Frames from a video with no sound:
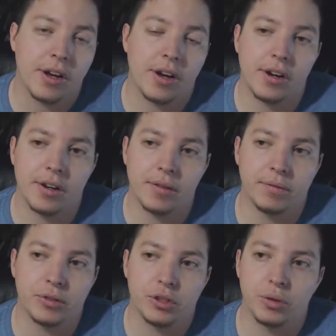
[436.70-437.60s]

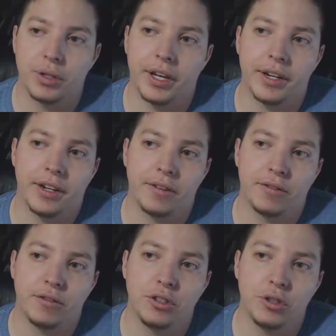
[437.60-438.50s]
Um, so that
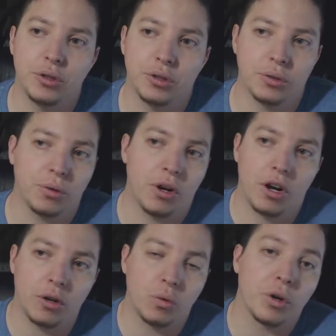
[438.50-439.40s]
if you
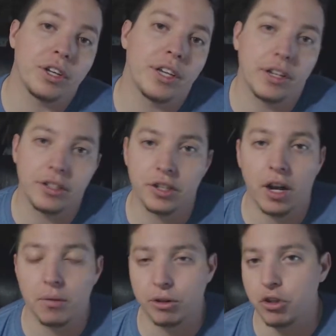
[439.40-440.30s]
are working at a
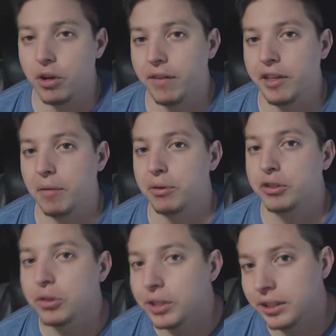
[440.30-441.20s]
job where you have the
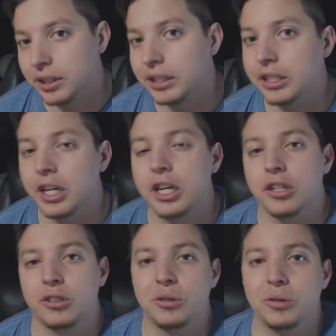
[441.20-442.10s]
opportunity
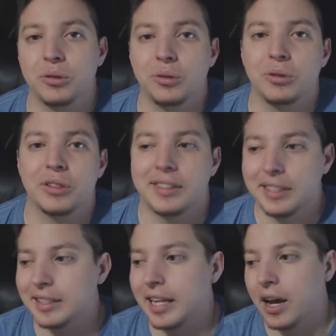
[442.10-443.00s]
to
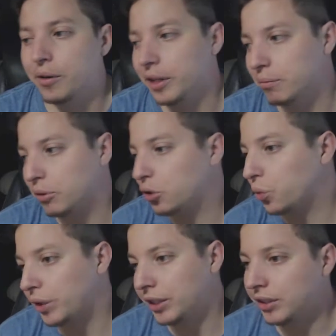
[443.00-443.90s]
sit down in
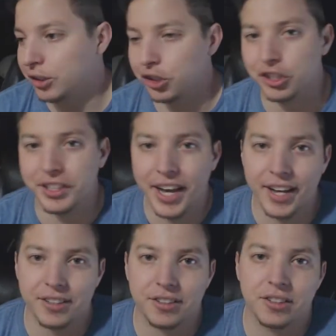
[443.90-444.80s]
between your
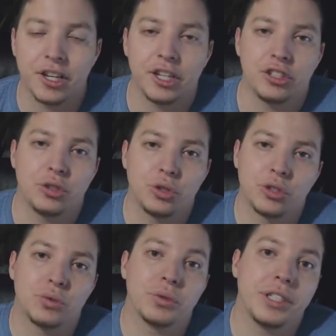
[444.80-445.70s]
tasks, you
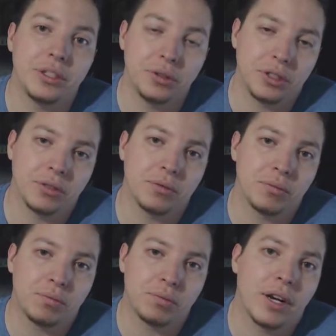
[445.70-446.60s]
can read, you can
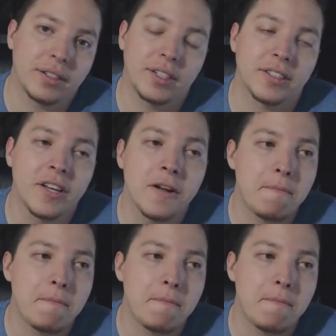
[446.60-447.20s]
process.